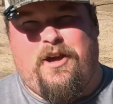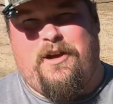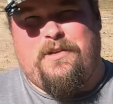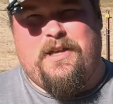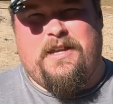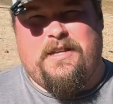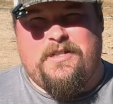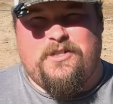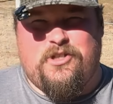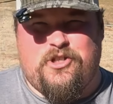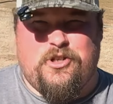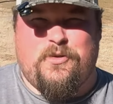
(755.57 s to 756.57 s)
know that it
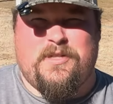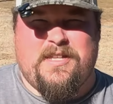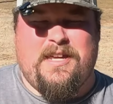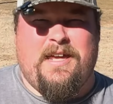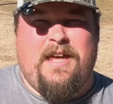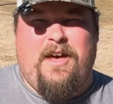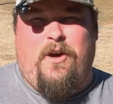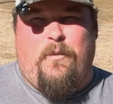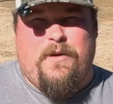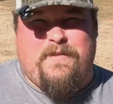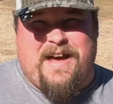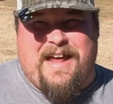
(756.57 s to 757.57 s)
is juicy.
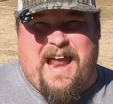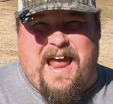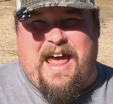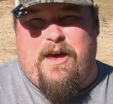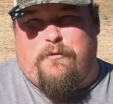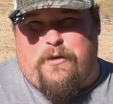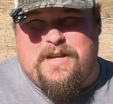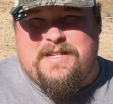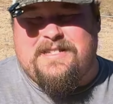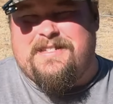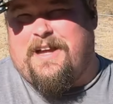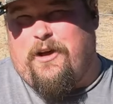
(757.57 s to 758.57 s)
We've got every
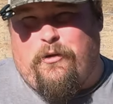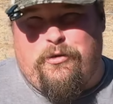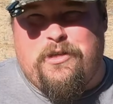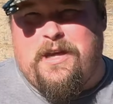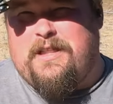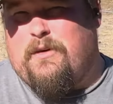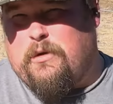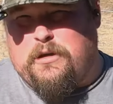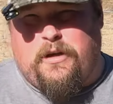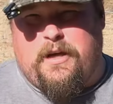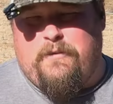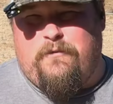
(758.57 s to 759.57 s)
single thing that we're
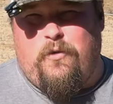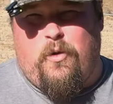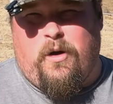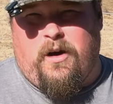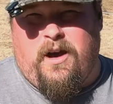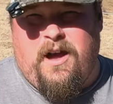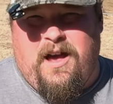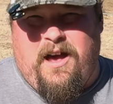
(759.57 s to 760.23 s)
looking for